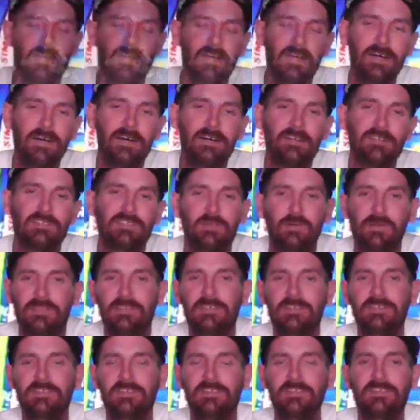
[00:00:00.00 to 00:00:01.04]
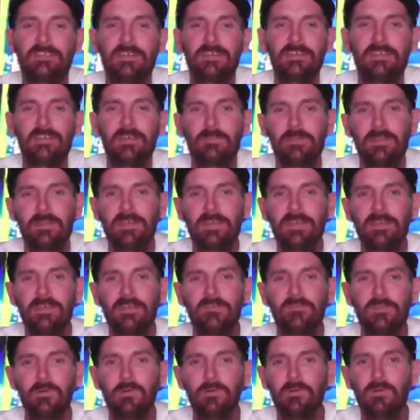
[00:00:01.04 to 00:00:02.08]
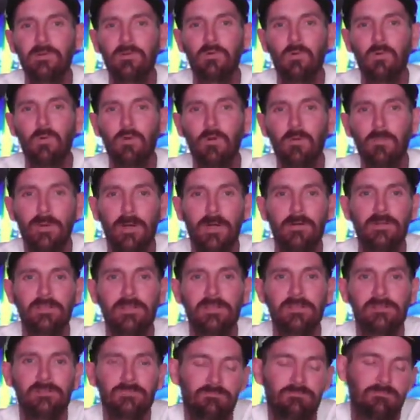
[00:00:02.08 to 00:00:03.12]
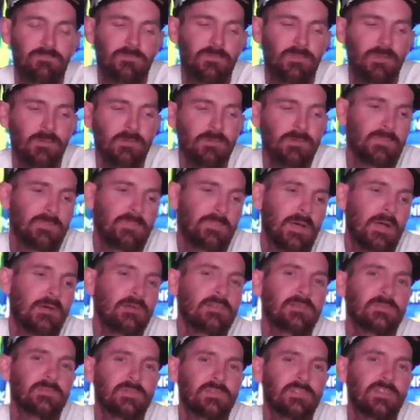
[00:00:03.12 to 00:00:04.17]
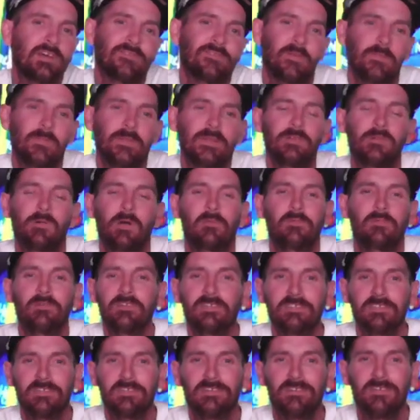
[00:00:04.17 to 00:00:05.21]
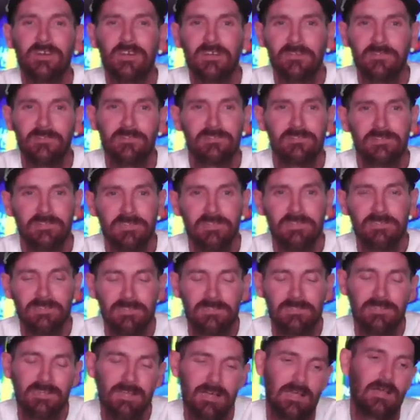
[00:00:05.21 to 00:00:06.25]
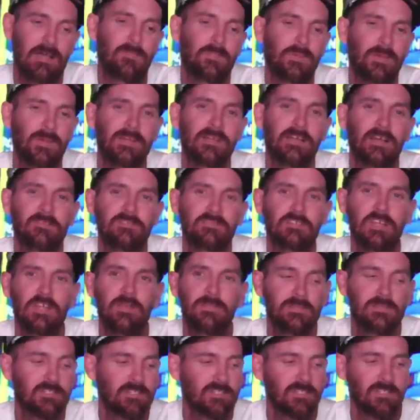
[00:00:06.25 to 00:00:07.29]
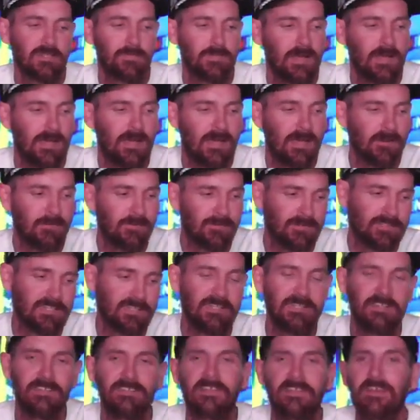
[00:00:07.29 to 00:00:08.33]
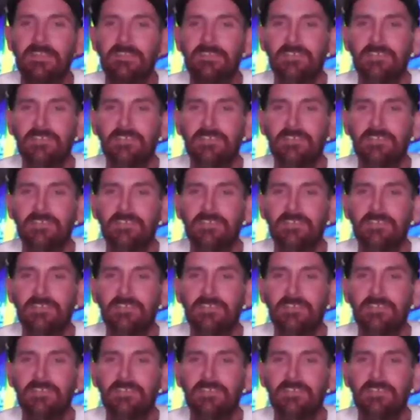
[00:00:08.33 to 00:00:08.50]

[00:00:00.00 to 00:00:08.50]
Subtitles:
So at the end of the day, I mean, hey, if you want to award podium, do some podium stuff. I mean, do I want to see it regular season? Nah. Playoff championship? Nah, I don't want to see any of that.